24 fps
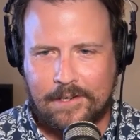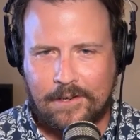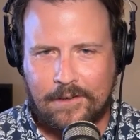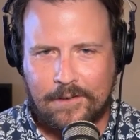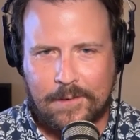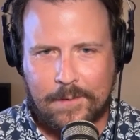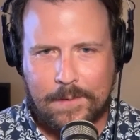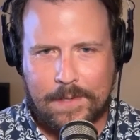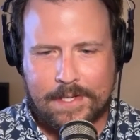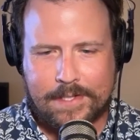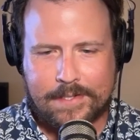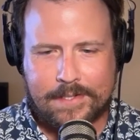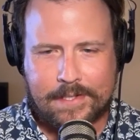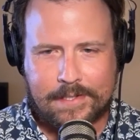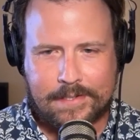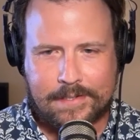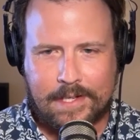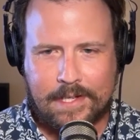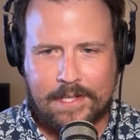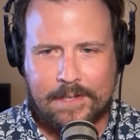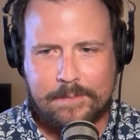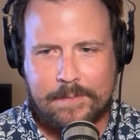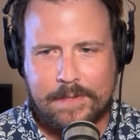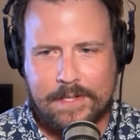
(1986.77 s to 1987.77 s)
all the way to
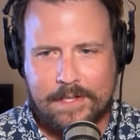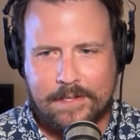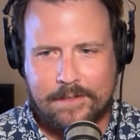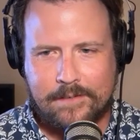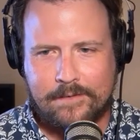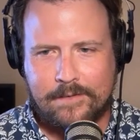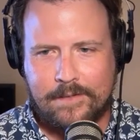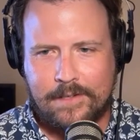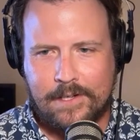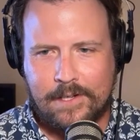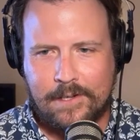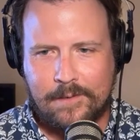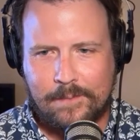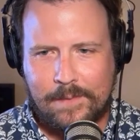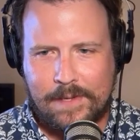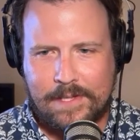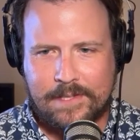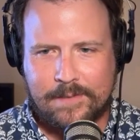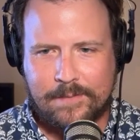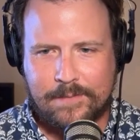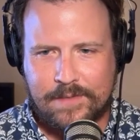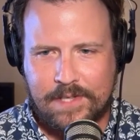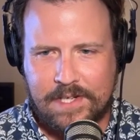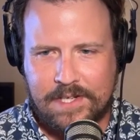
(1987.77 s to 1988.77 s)
68th minute, made
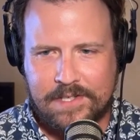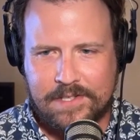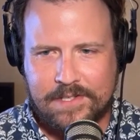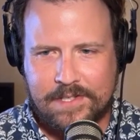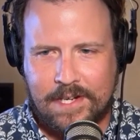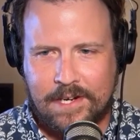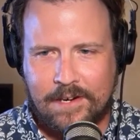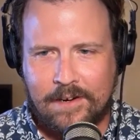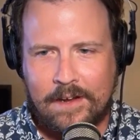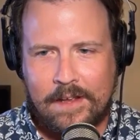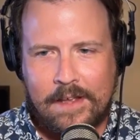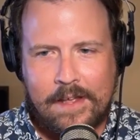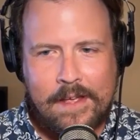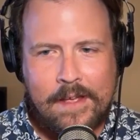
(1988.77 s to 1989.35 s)
some changes there.